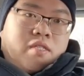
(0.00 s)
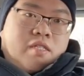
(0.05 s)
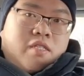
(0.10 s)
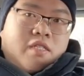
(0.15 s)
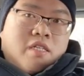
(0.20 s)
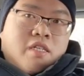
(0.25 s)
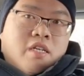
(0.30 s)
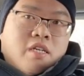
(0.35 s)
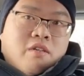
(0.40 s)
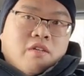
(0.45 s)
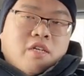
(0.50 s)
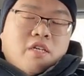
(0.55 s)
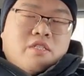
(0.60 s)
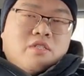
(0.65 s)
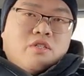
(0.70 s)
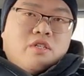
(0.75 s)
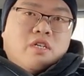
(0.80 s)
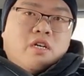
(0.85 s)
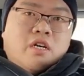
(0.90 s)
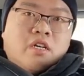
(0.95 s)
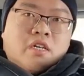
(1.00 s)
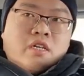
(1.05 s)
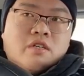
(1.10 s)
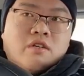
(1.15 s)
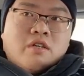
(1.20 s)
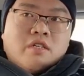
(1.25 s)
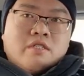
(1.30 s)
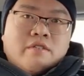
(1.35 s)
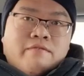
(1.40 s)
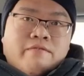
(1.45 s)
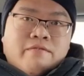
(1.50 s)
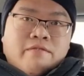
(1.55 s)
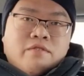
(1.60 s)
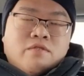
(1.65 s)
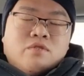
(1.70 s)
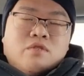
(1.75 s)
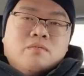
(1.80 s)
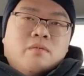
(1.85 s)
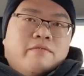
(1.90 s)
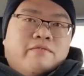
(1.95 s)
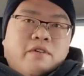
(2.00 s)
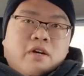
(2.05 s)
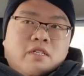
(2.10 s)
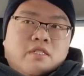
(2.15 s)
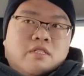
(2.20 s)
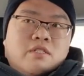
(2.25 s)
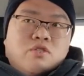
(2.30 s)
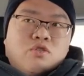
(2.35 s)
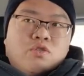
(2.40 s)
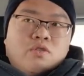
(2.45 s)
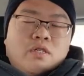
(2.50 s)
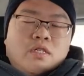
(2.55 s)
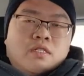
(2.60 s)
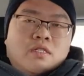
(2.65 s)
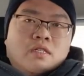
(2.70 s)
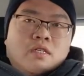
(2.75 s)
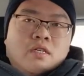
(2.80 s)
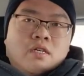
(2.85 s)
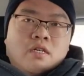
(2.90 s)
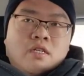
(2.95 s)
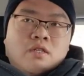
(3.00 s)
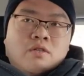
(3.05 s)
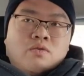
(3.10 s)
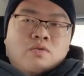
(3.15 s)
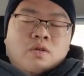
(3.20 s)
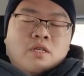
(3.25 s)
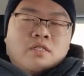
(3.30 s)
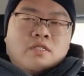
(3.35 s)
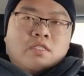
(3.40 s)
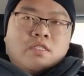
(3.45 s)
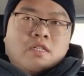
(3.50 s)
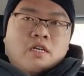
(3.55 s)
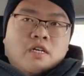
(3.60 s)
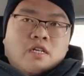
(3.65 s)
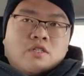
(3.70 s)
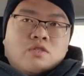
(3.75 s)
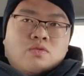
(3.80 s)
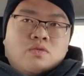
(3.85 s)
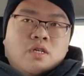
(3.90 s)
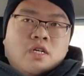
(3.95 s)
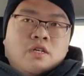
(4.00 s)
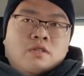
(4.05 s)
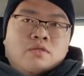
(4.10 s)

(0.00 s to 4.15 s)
Yeah, you got a super fast train. It runs like 50